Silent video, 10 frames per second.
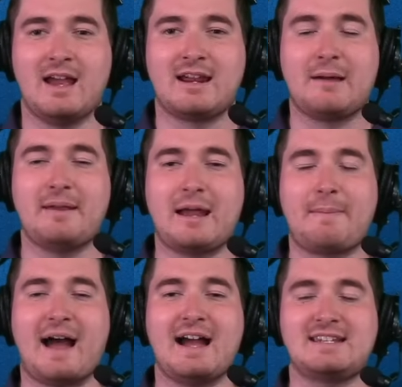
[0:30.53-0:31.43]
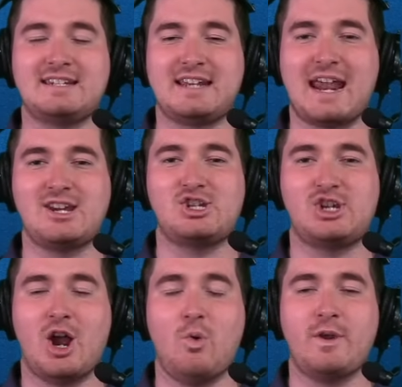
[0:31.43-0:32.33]
Coming up on today's
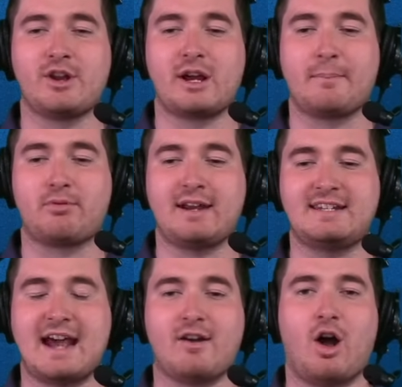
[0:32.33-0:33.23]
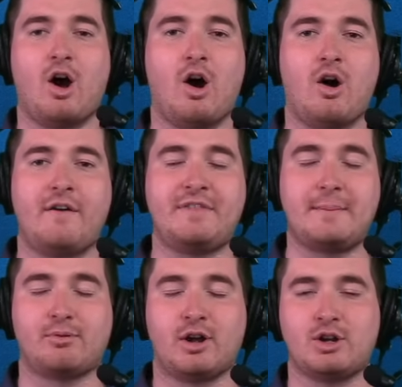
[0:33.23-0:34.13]
show, we are going to break down all of the
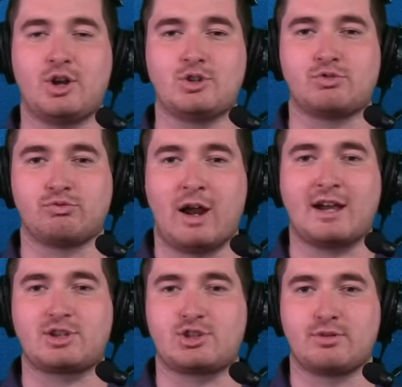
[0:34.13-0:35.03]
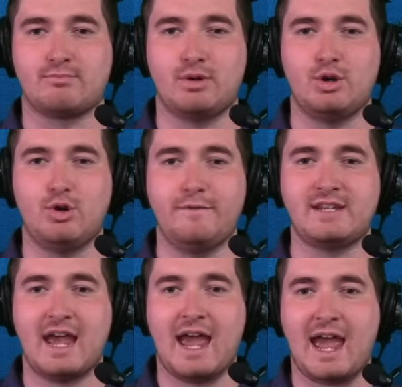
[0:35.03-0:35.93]
Broncos roster moves
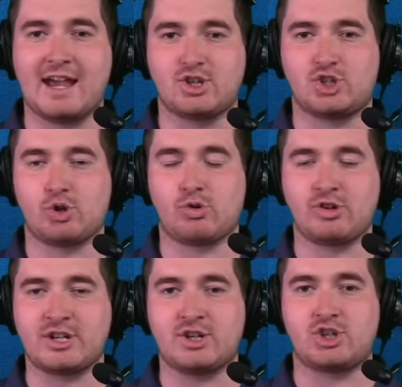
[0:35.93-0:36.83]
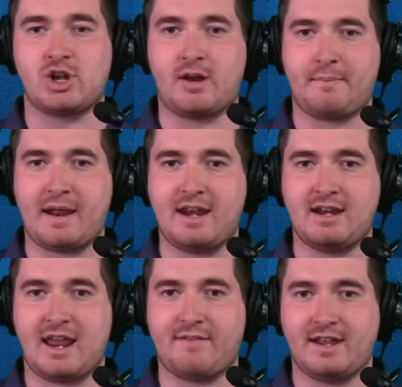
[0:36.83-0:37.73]
as George and Sean Payton
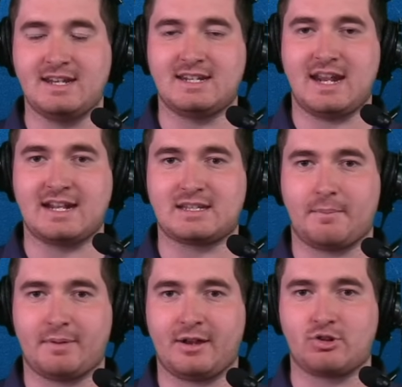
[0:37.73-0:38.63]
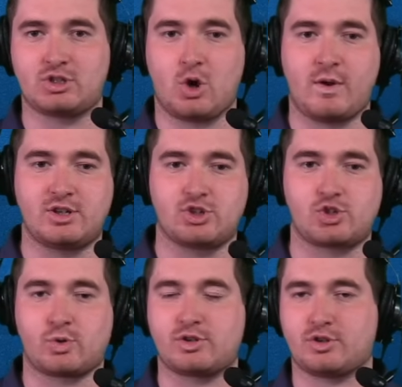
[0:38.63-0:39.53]
have hinted at some players going to
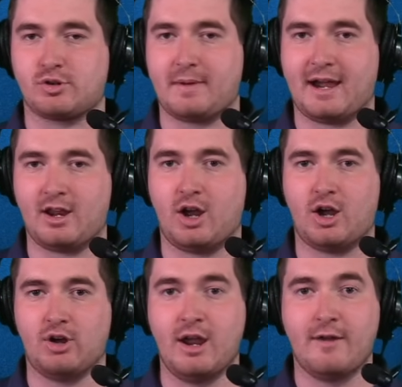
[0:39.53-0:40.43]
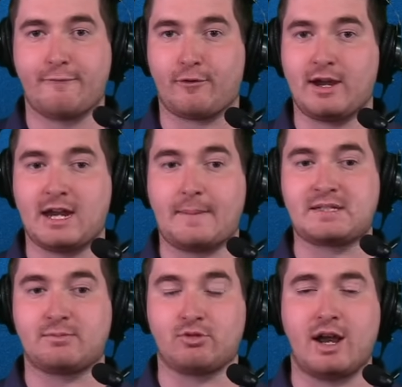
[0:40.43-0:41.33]
short term IR, freeing up
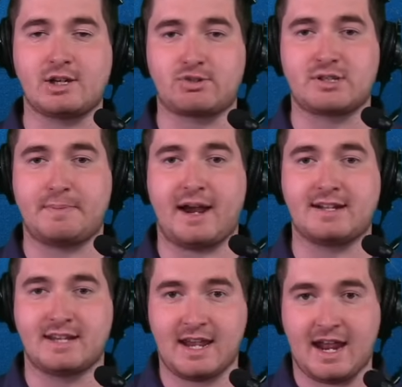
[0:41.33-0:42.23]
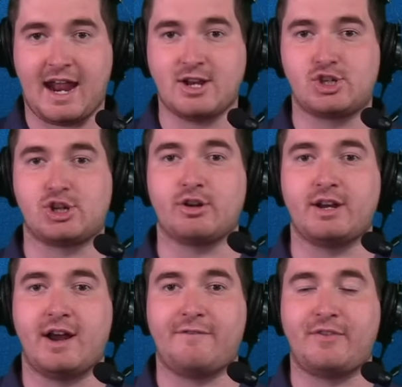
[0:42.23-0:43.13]
some roster spots. And sure
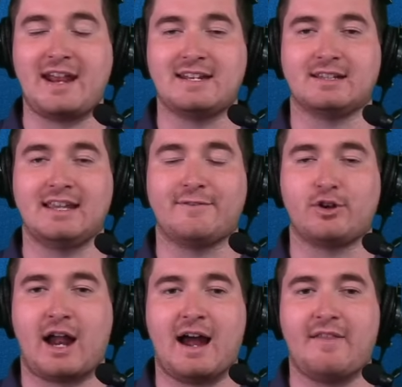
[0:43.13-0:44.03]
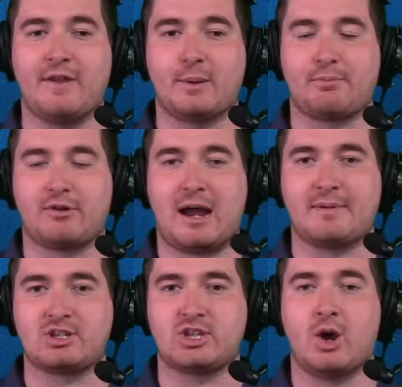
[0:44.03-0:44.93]
enough, they delivered on their
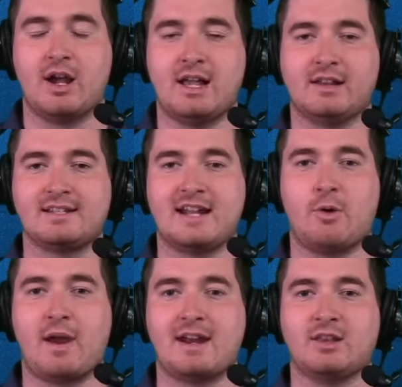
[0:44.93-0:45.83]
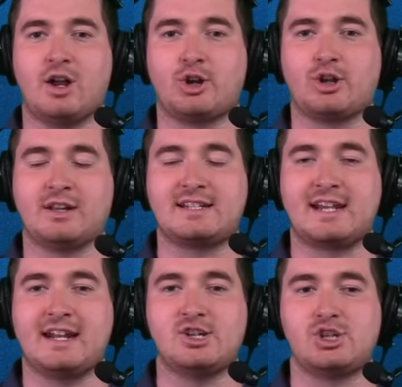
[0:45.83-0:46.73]
promise. So let's not wait any longer. Let's
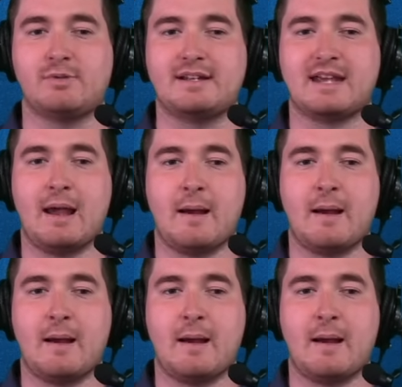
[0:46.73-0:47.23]
get into it.